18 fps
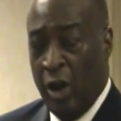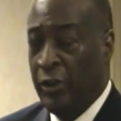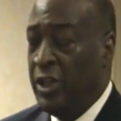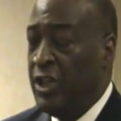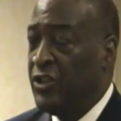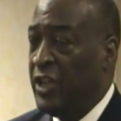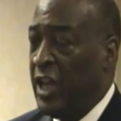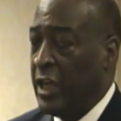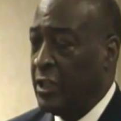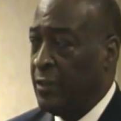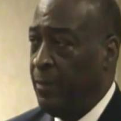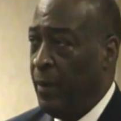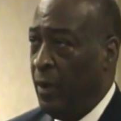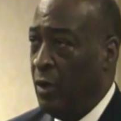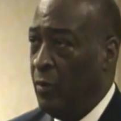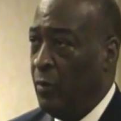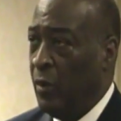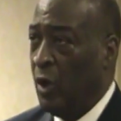On this
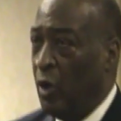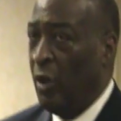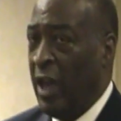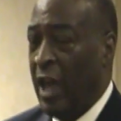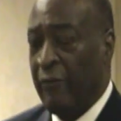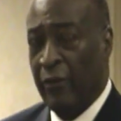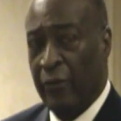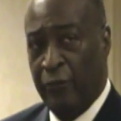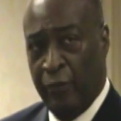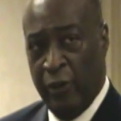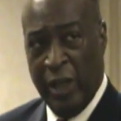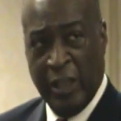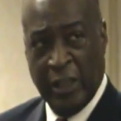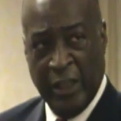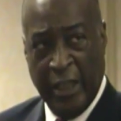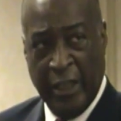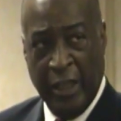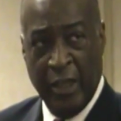expo, we're going to have a
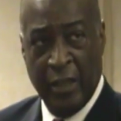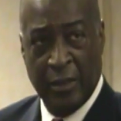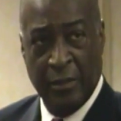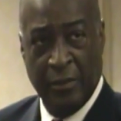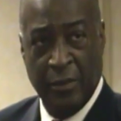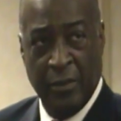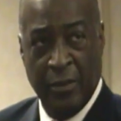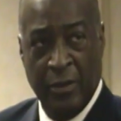free clinic,